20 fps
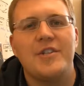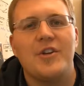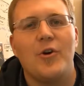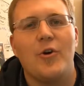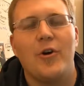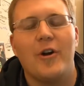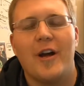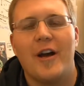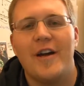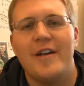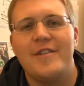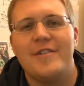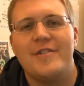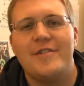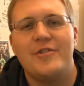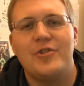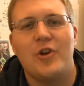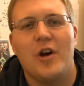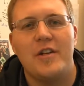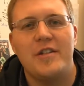How's it going,
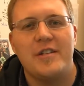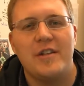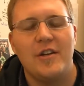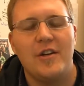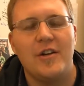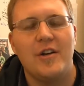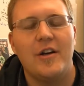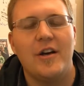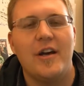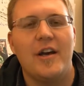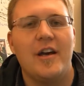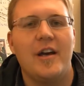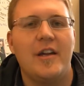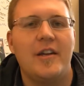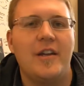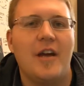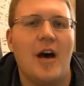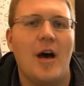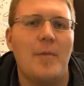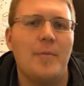guys? Chauncey here,
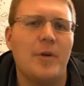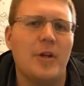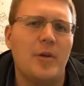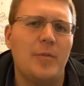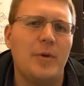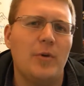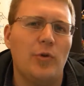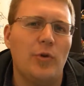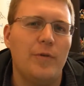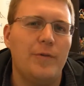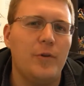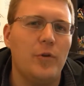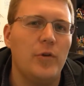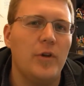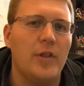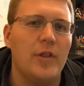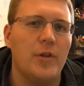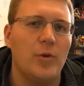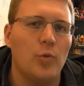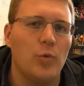and I'm going to be
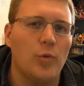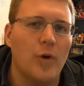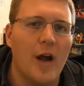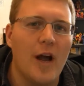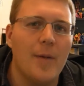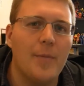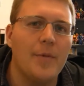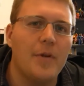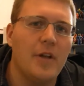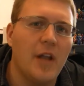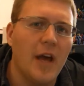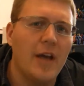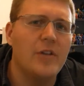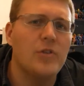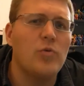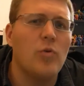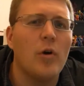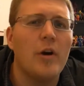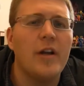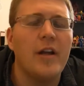reviewing the Wrap
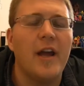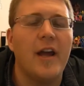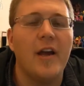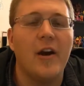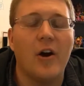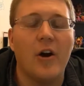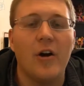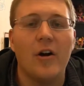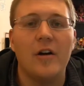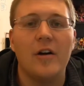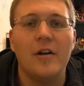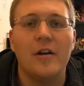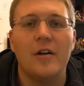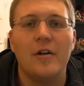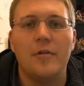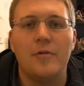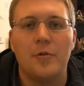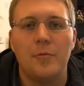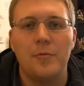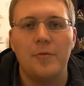920 AR
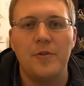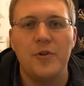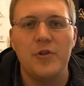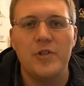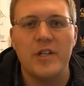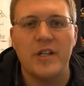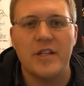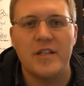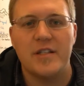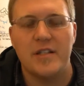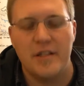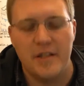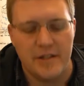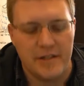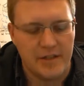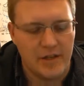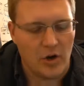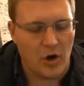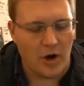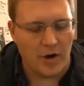from Vuzix.
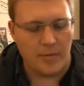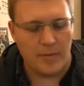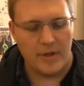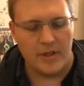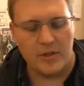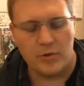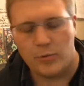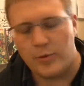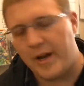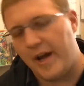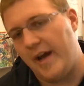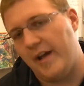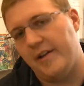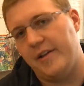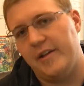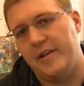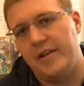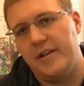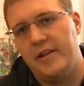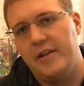It's an augmented
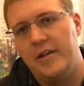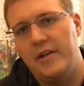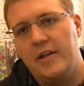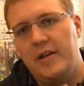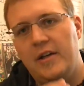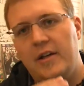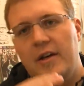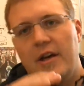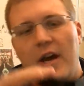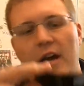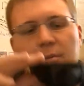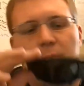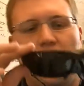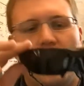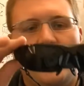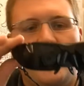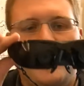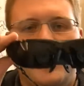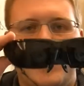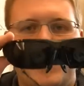reality
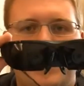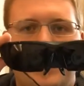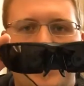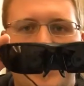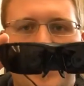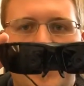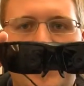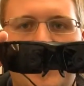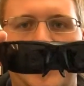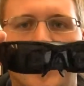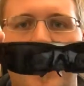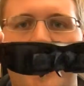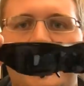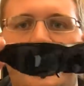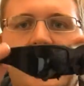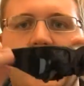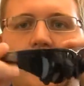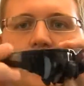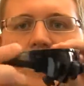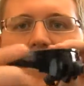head-mounted display, or
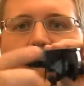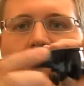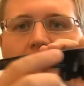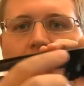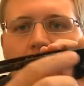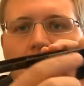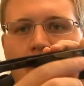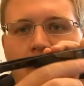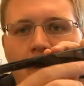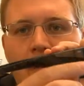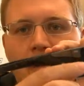HMD.